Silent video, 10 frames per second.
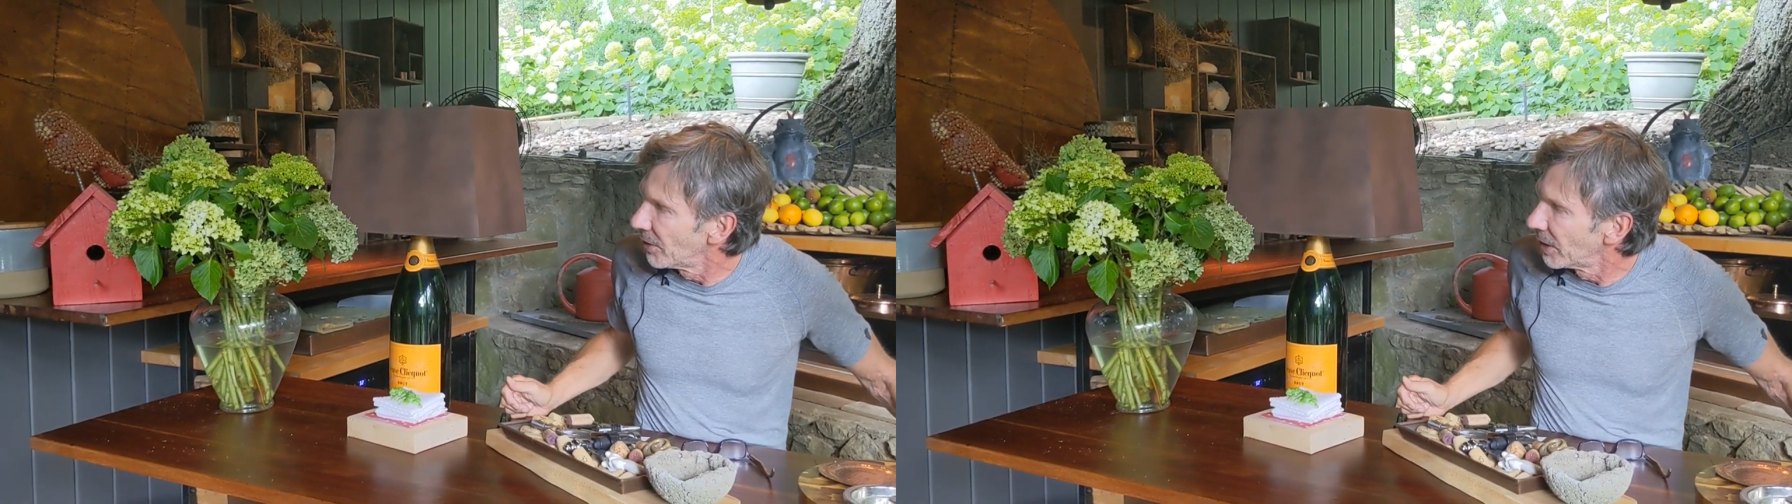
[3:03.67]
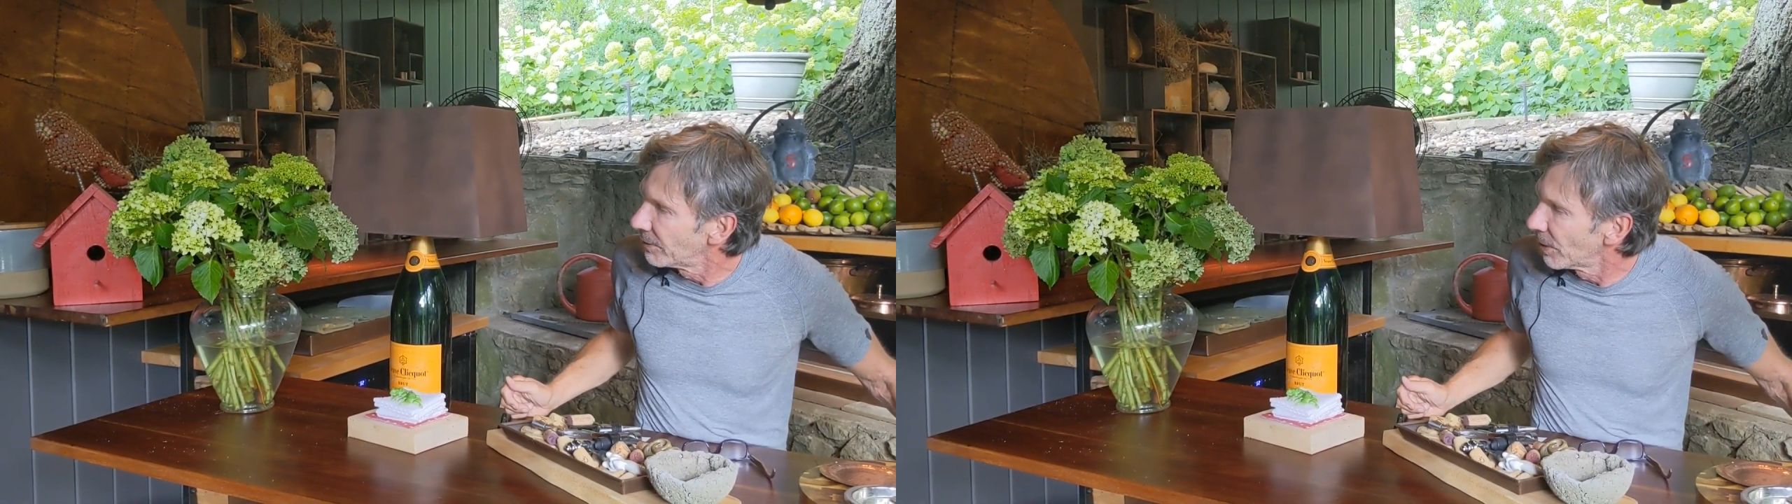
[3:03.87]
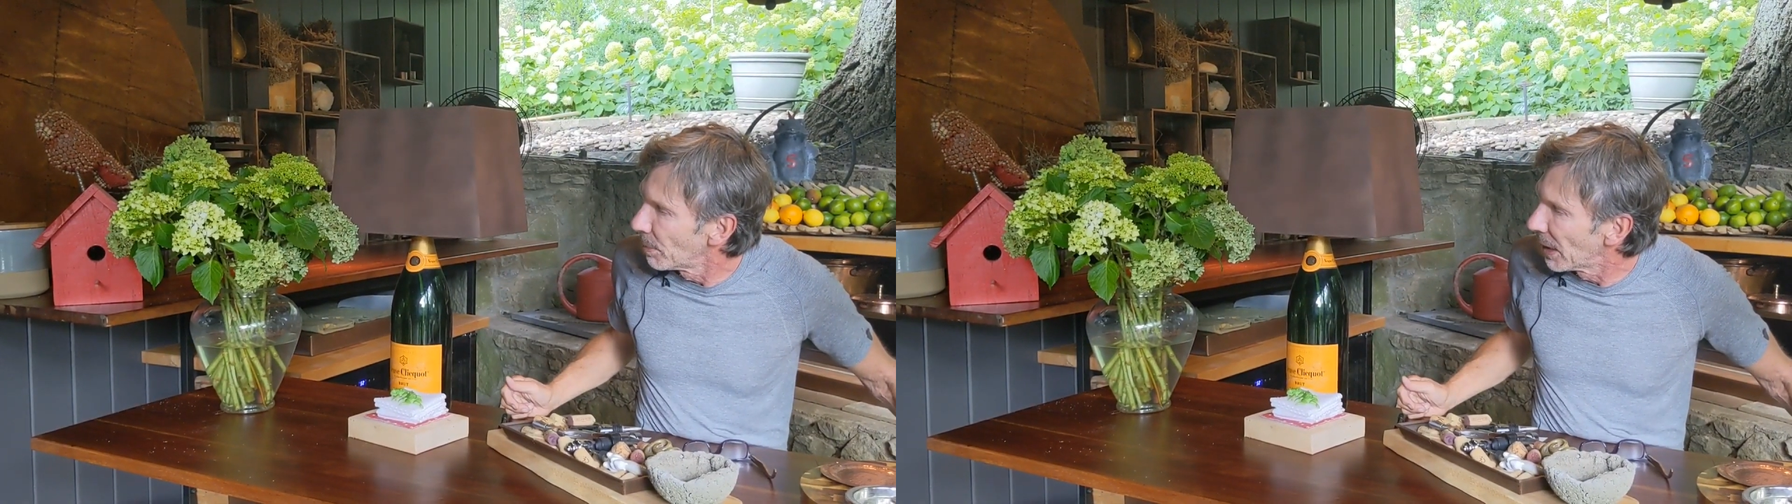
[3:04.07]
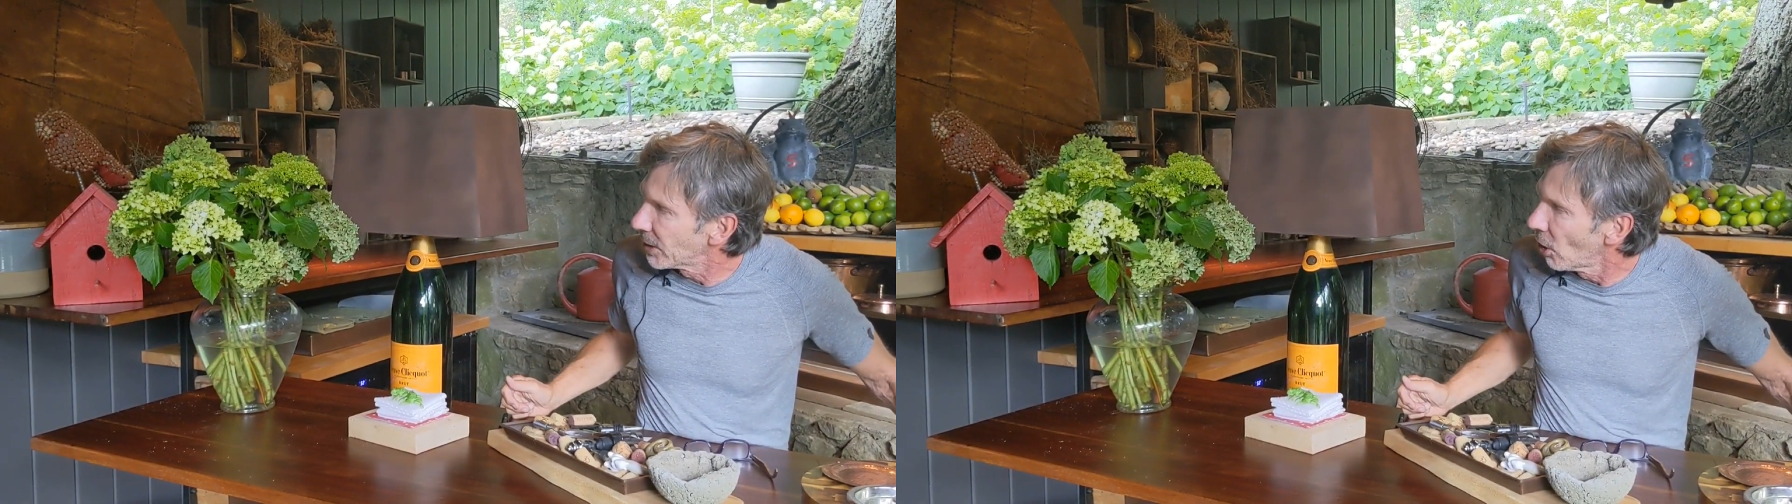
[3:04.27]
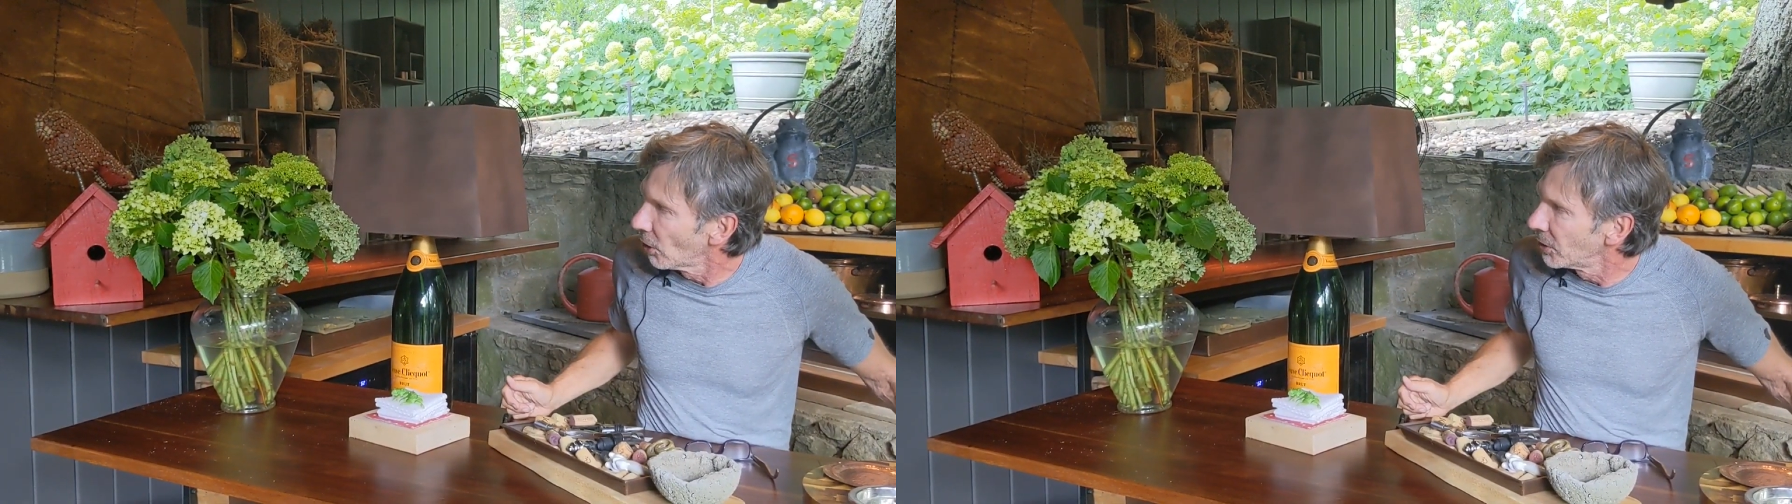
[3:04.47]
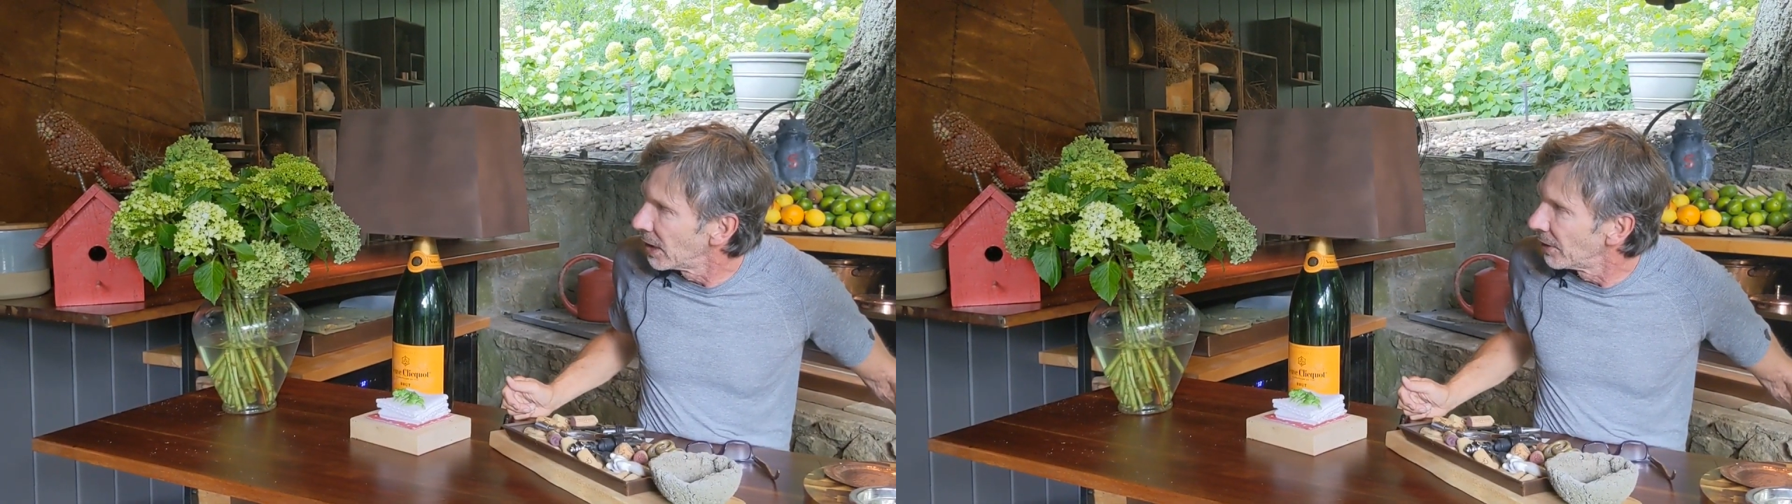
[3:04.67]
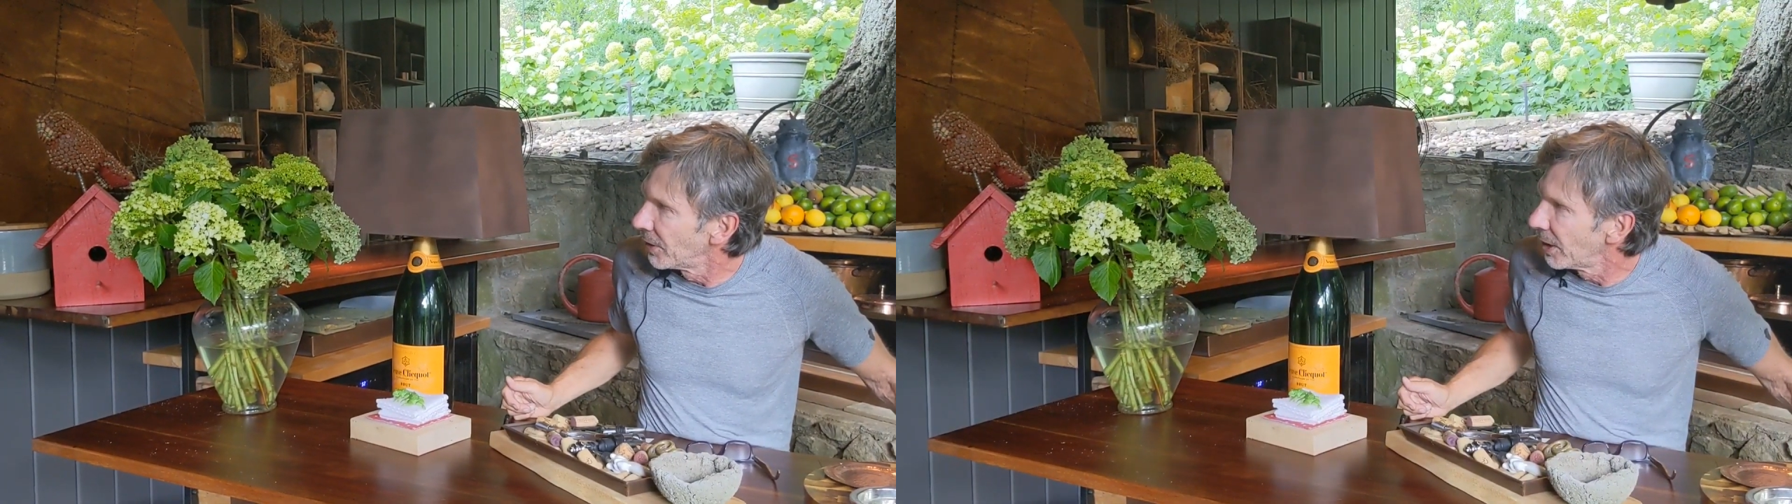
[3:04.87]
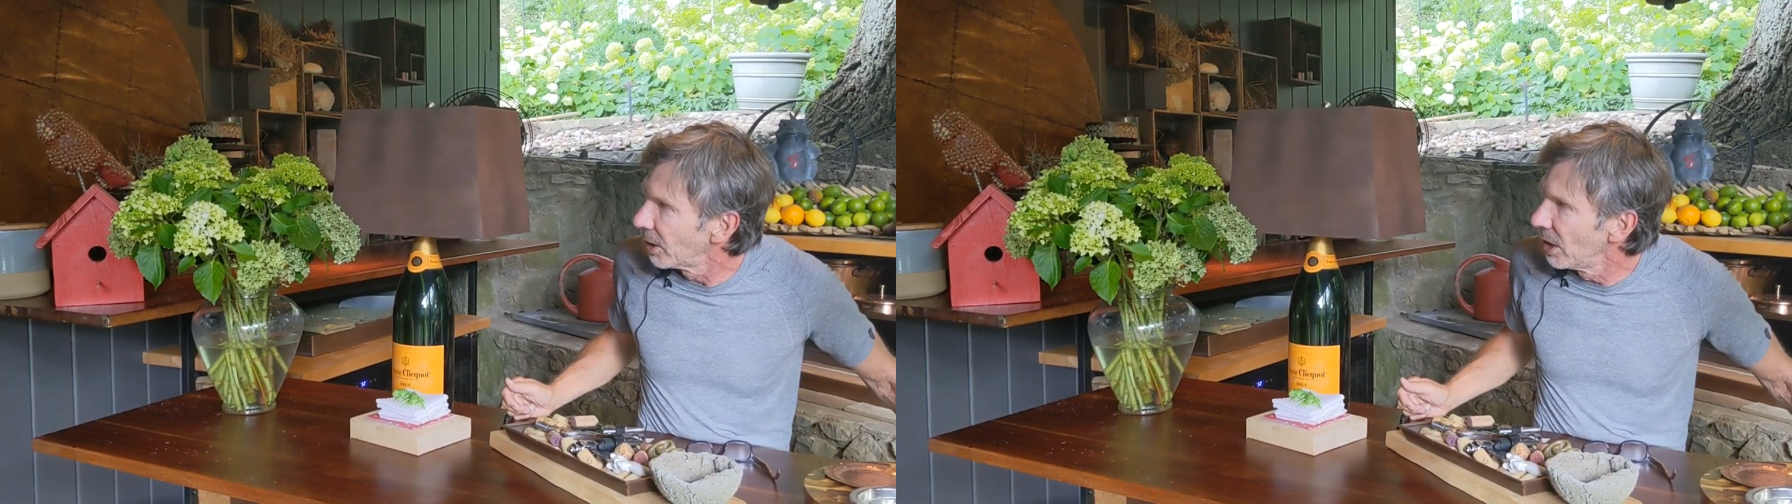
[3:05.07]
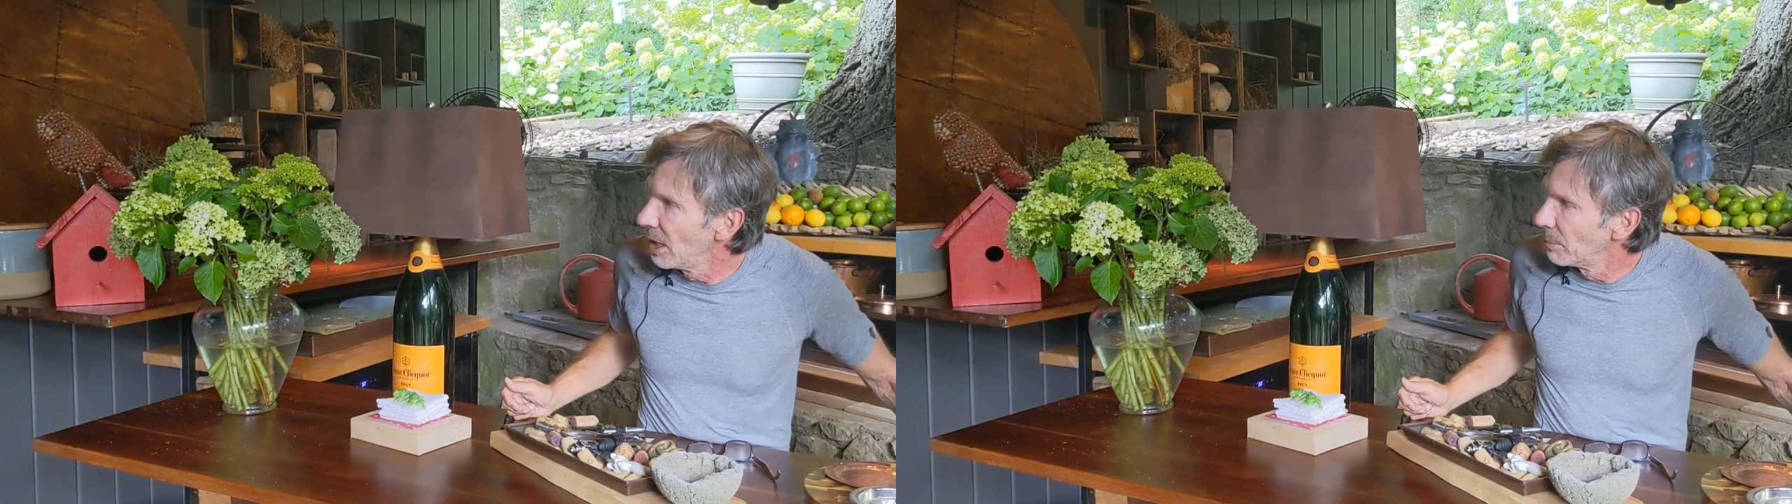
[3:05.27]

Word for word: that from my garden in there,